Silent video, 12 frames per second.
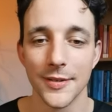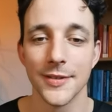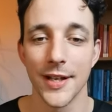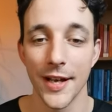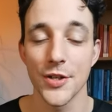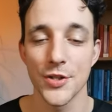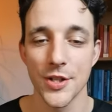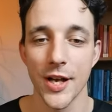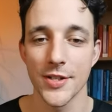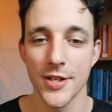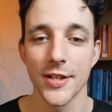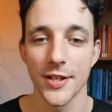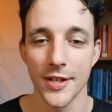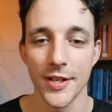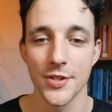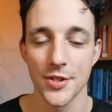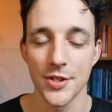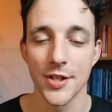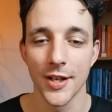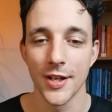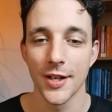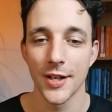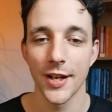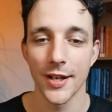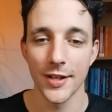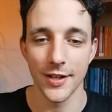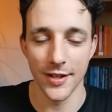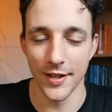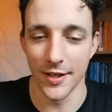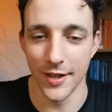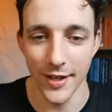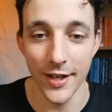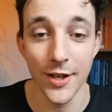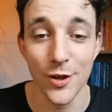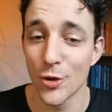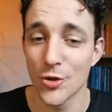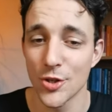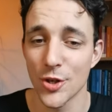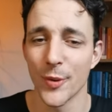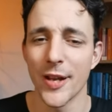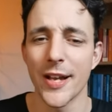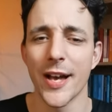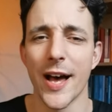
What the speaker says: That is nice, at least. And in Costa Rica,